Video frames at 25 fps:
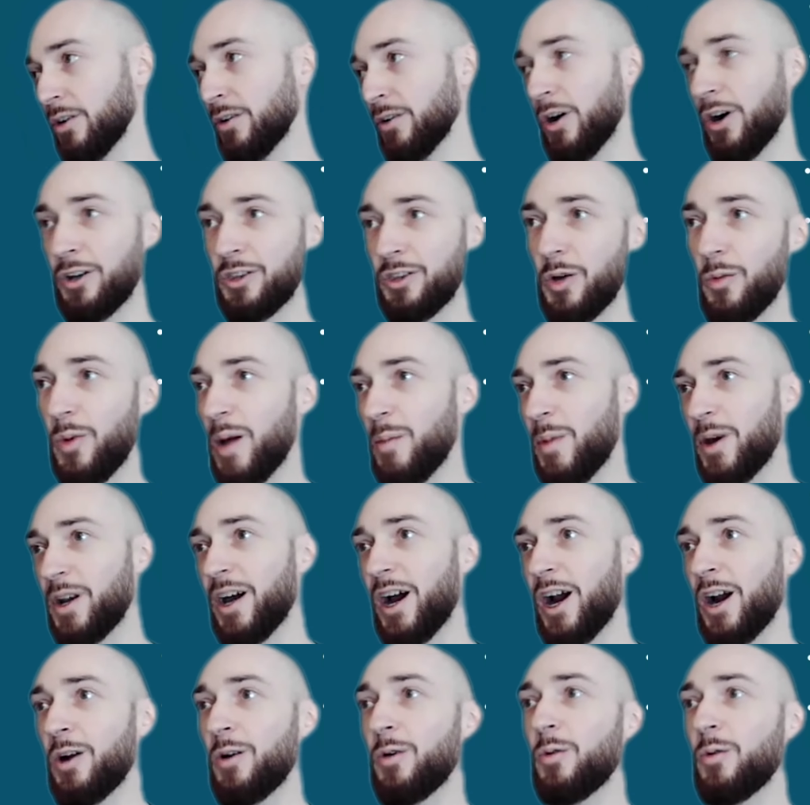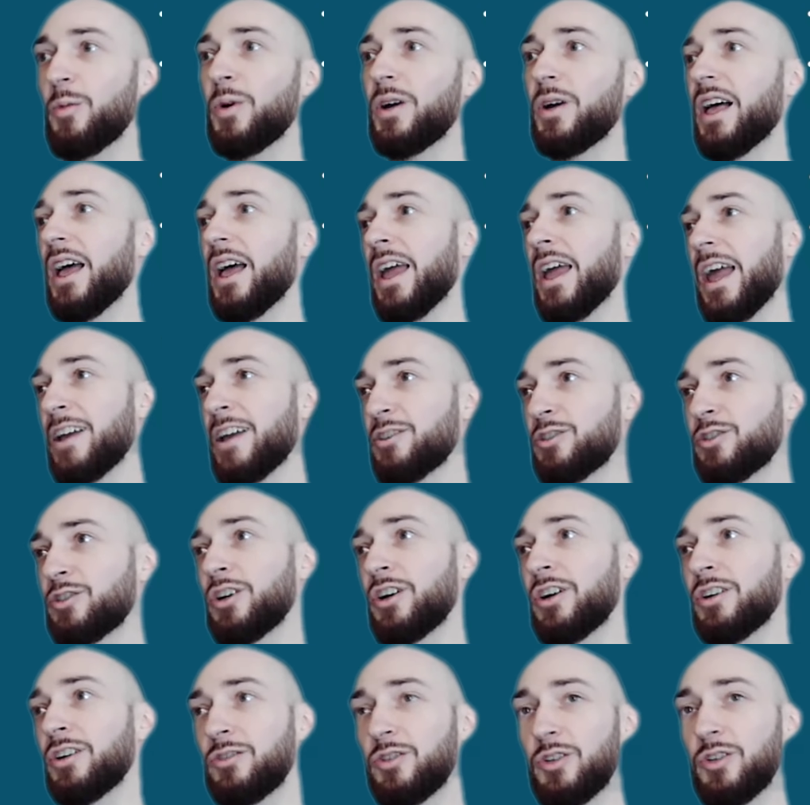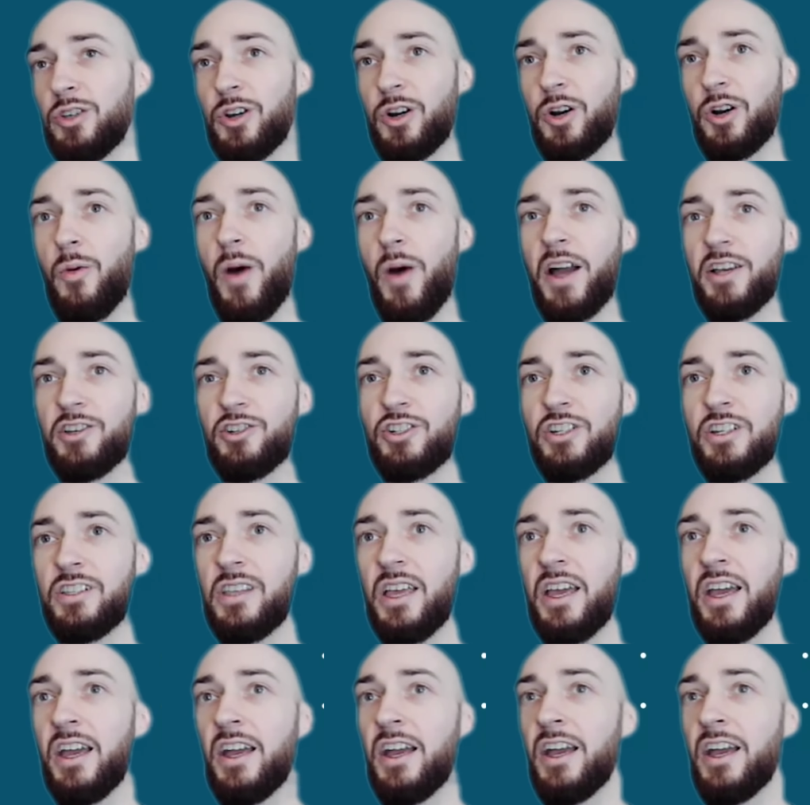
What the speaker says: webinar will answer to your question.